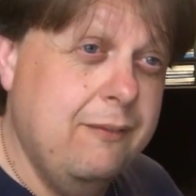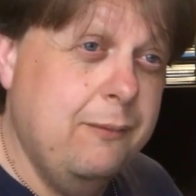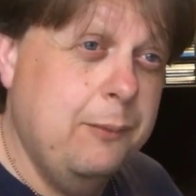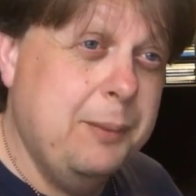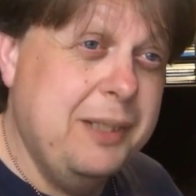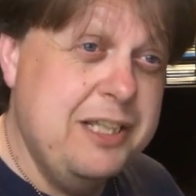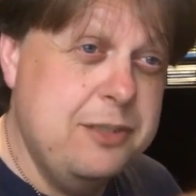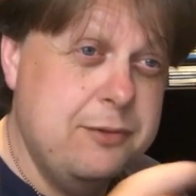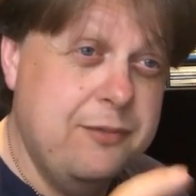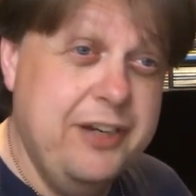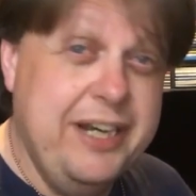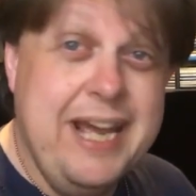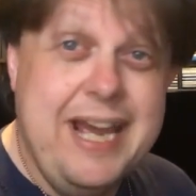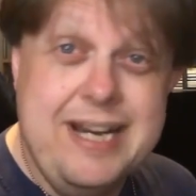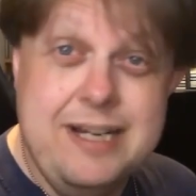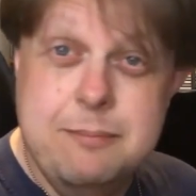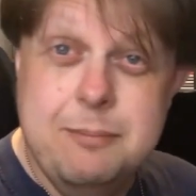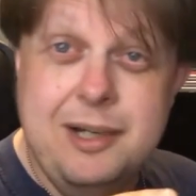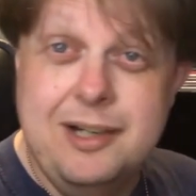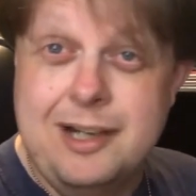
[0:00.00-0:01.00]
It begins with an
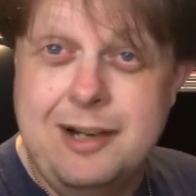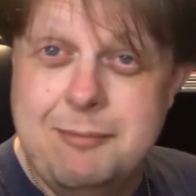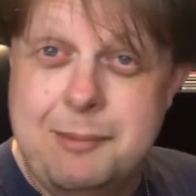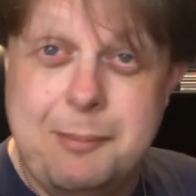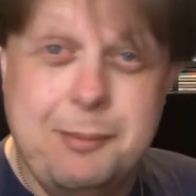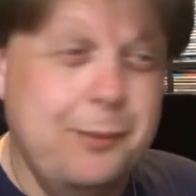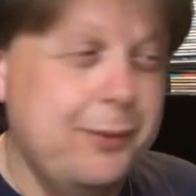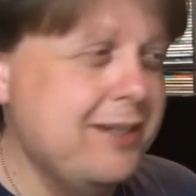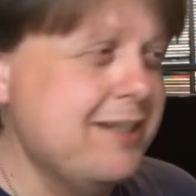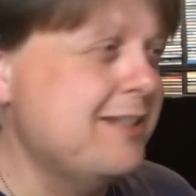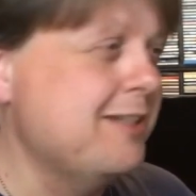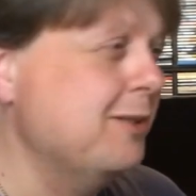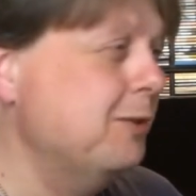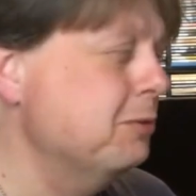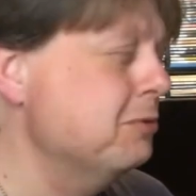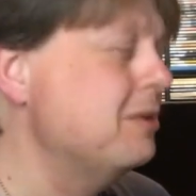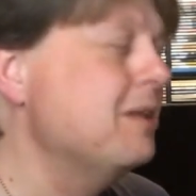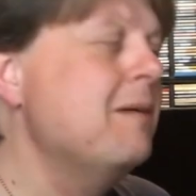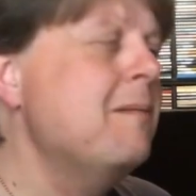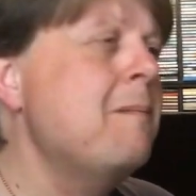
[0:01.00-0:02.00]
N, but I can't remember what it's
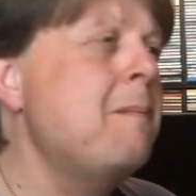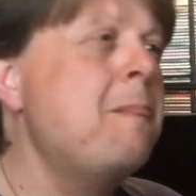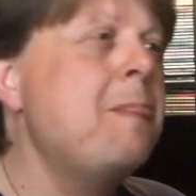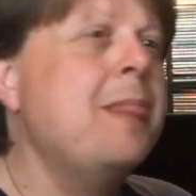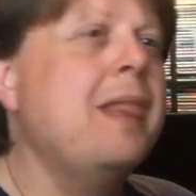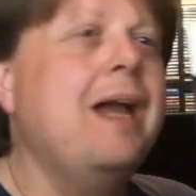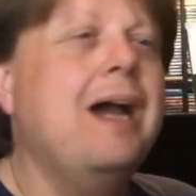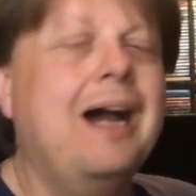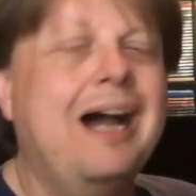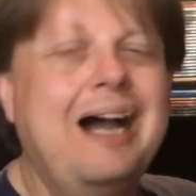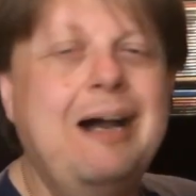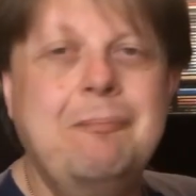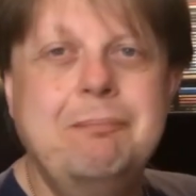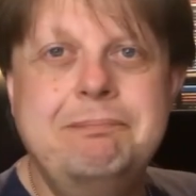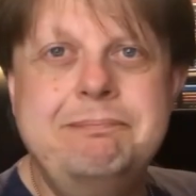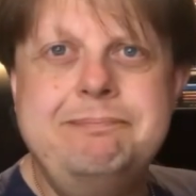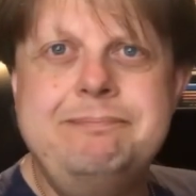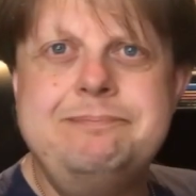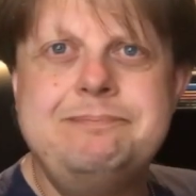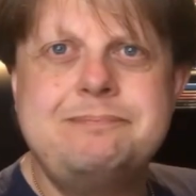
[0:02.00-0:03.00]
called. I
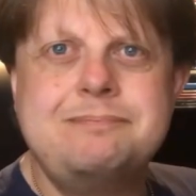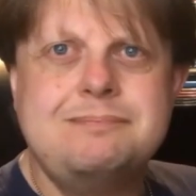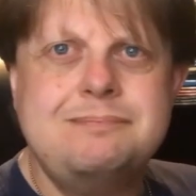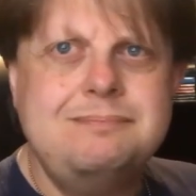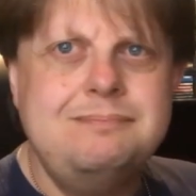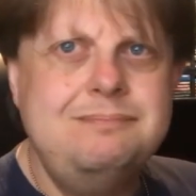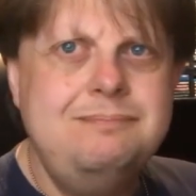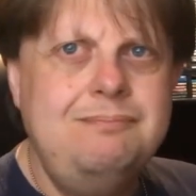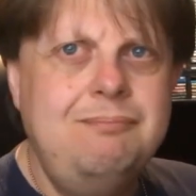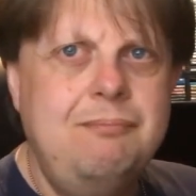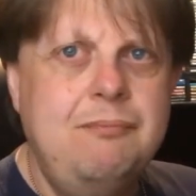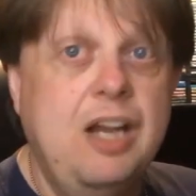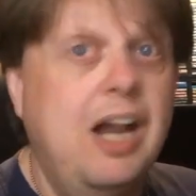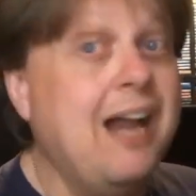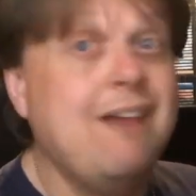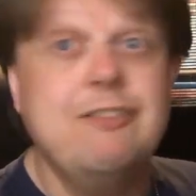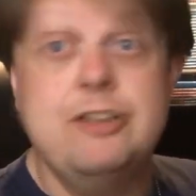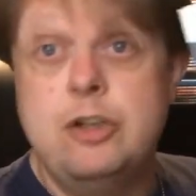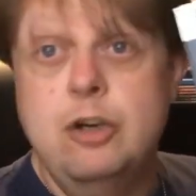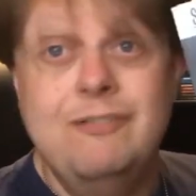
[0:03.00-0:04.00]

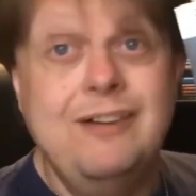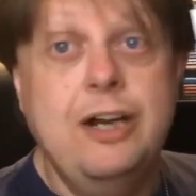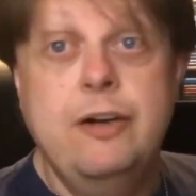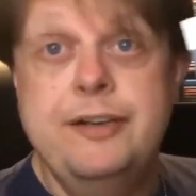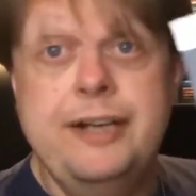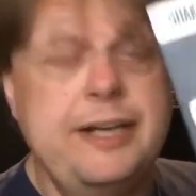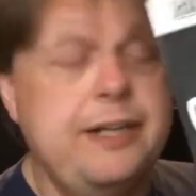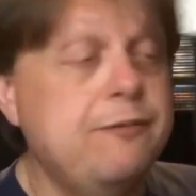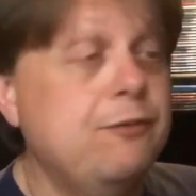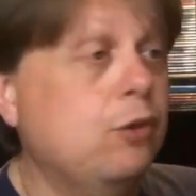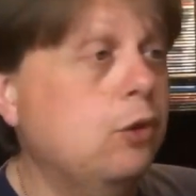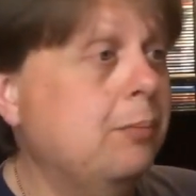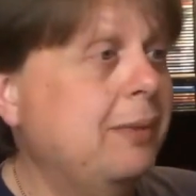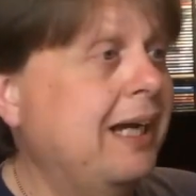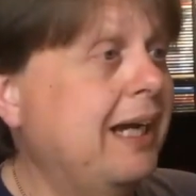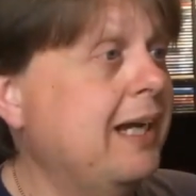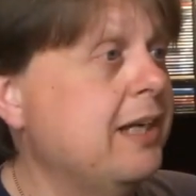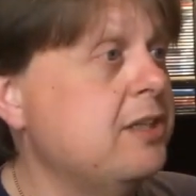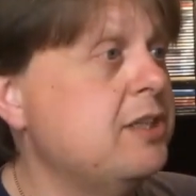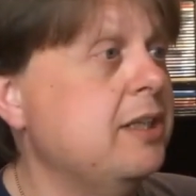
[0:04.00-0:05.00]
haven't got that on any
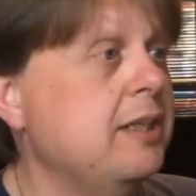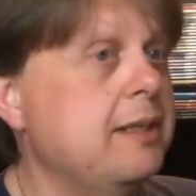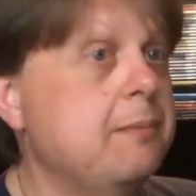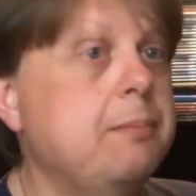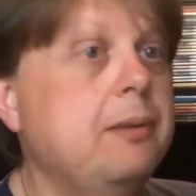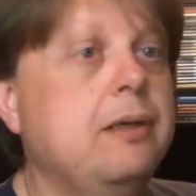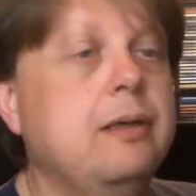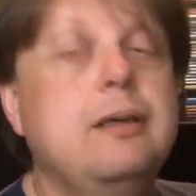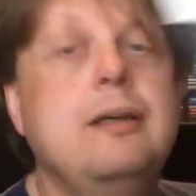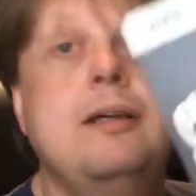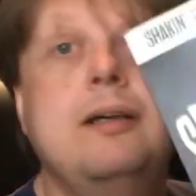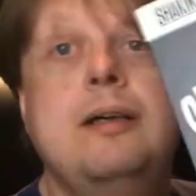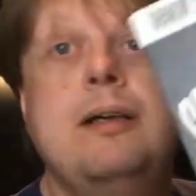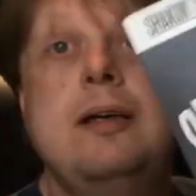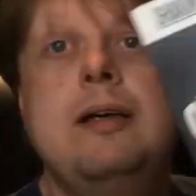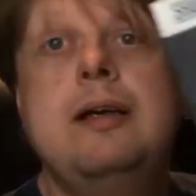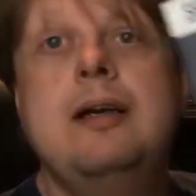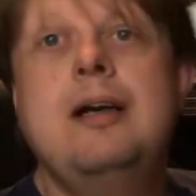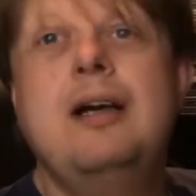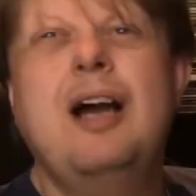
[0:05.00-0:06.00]
format actually, but
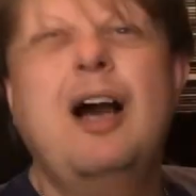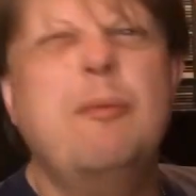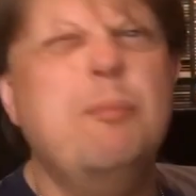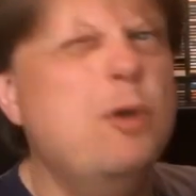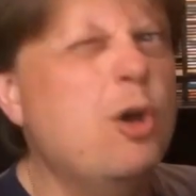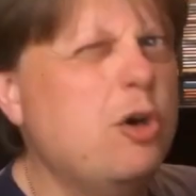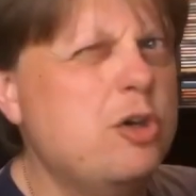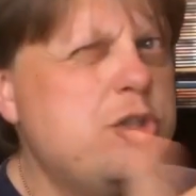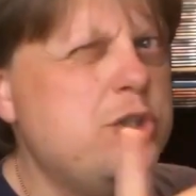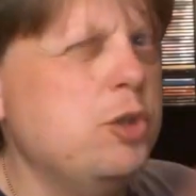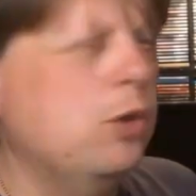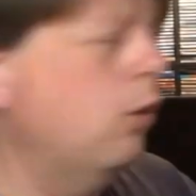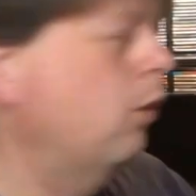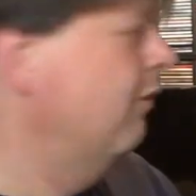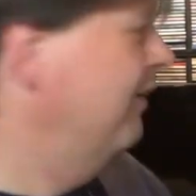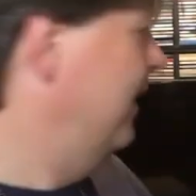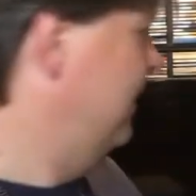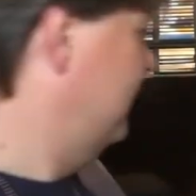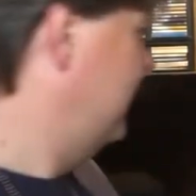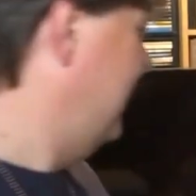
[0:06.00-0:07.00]
I'm not
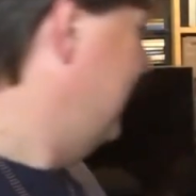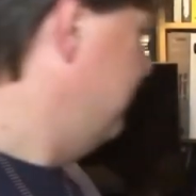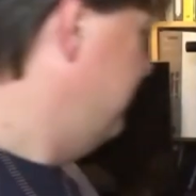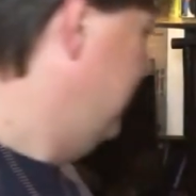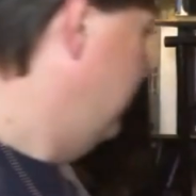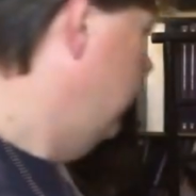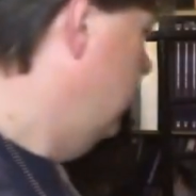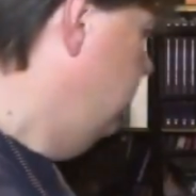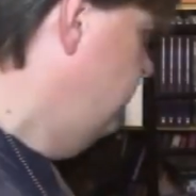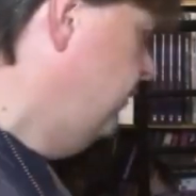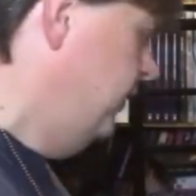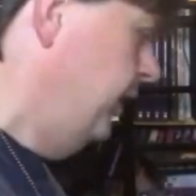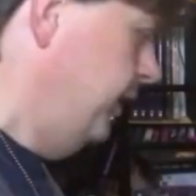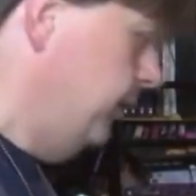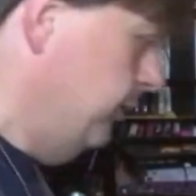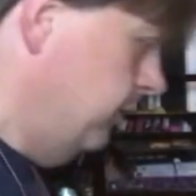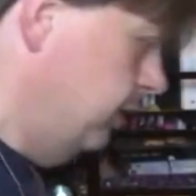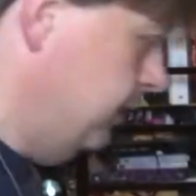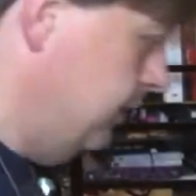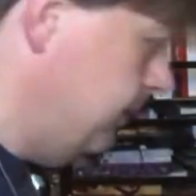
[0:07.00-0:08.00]
sure that came out on
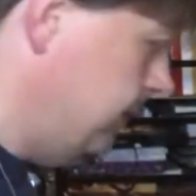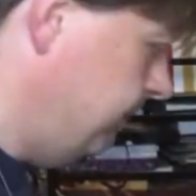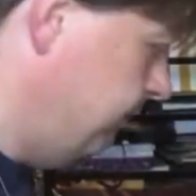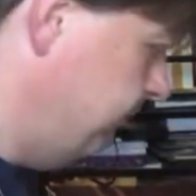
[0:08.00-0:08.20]
vinyl.